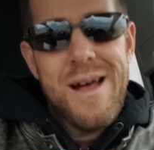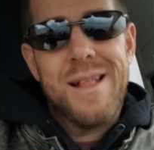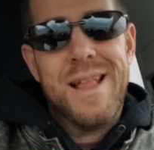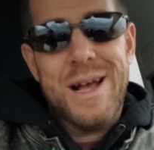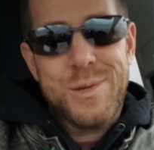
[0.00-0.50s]

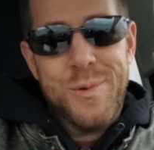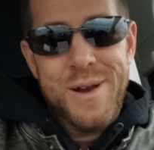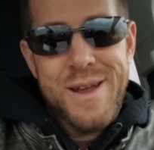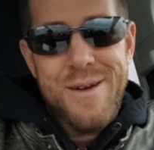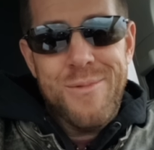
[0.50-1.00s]
Last one
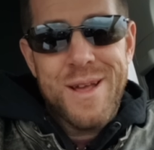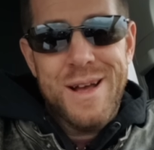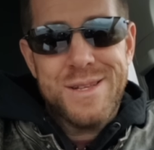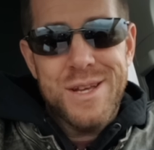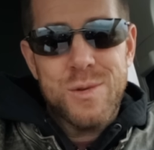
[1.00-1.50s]
here. One
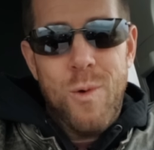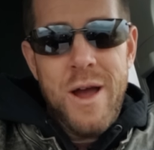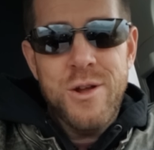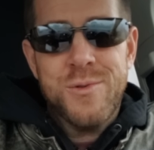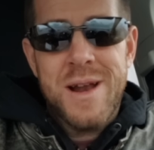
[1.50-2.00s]
guy says, why
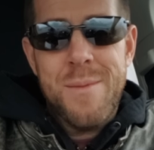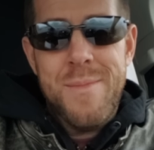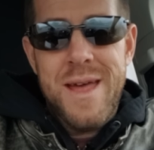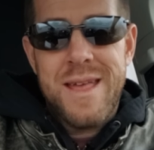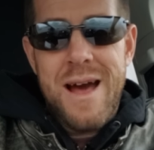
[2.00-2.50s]
are you trying to
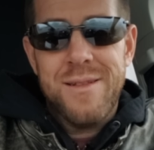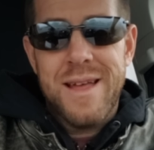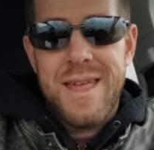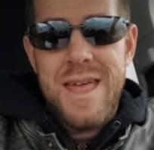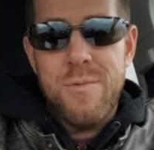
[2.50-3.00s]
make out
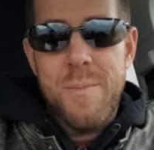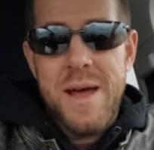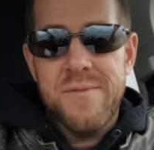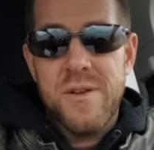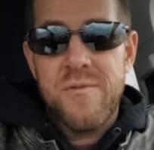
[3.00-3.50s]
like he would
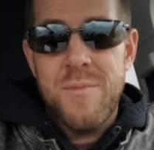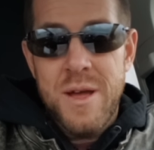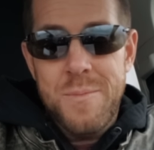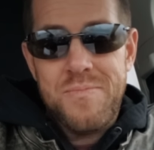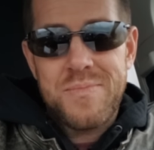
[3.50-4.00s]
benefit from
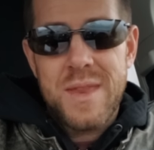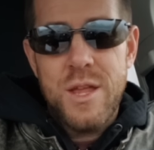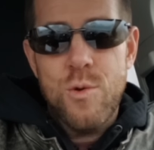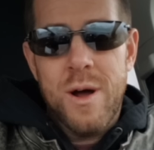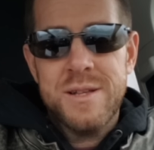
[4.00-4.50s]
it?
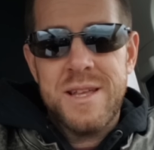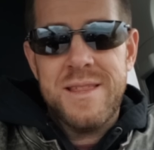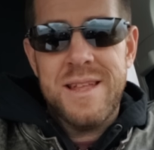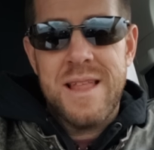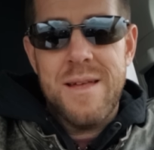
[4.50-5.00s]
You honestly
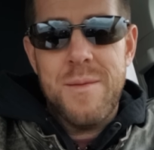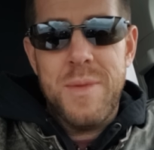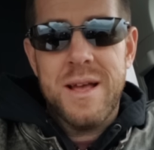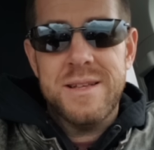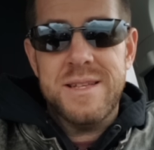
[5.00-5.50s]
think that
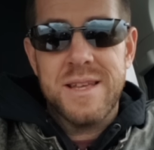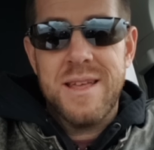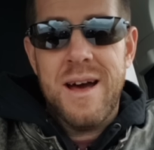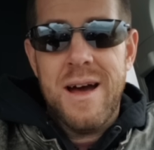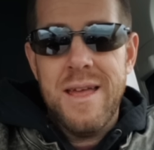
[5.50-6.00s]
because he's a
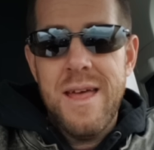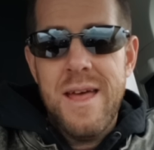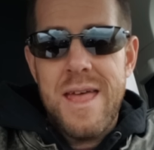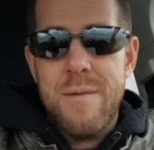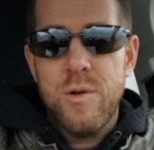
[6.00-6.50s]
guy,
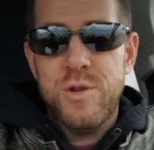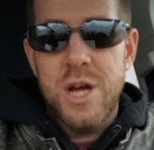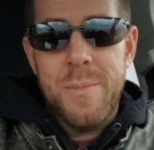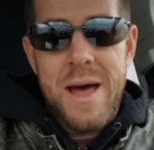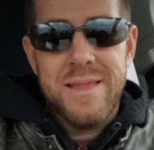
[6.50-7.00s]
he would
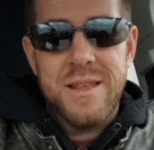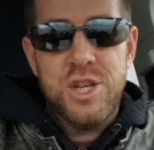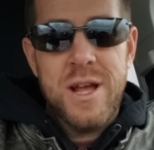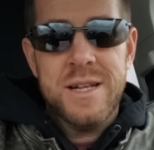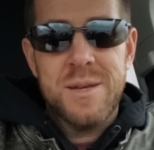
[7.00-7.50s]
jump at the
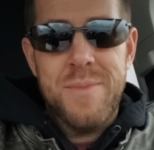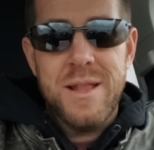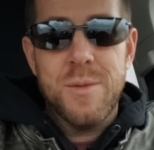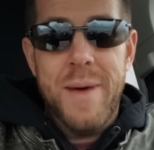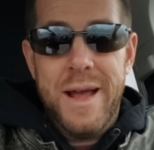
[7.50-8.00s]
chance a bit
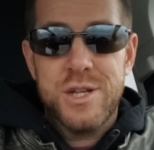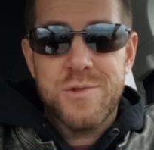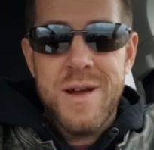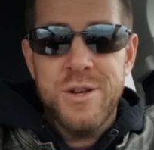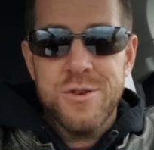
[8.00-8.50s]
to bang
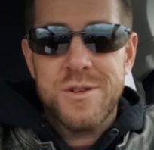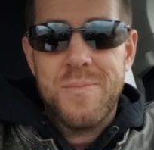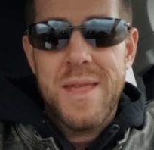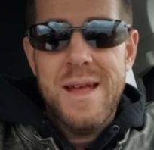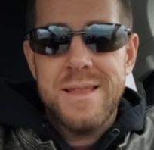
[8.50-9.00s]
strangers.
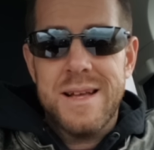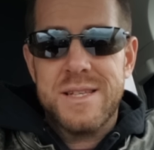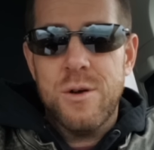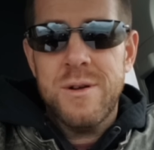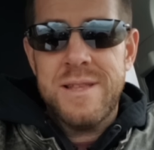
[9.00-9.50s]
That's
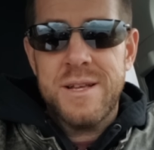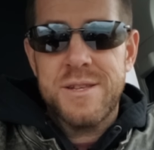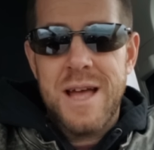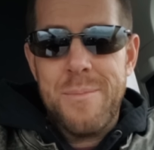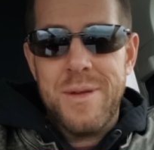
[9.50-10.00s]
the only thing
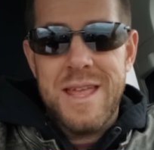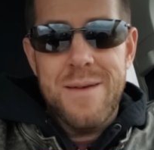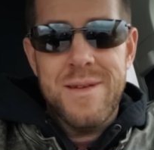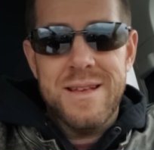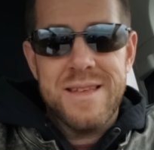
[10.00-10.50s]
stopping
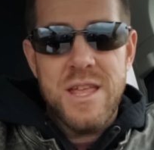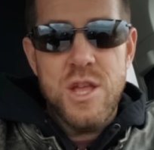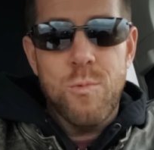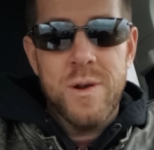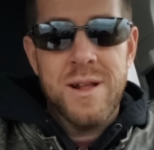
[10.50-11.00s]
him is that
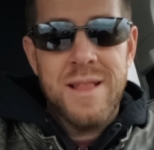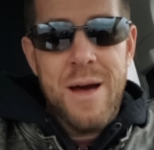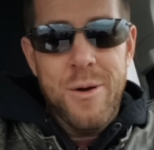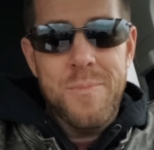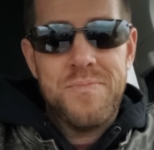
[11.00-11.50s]
you wouldn't allow it.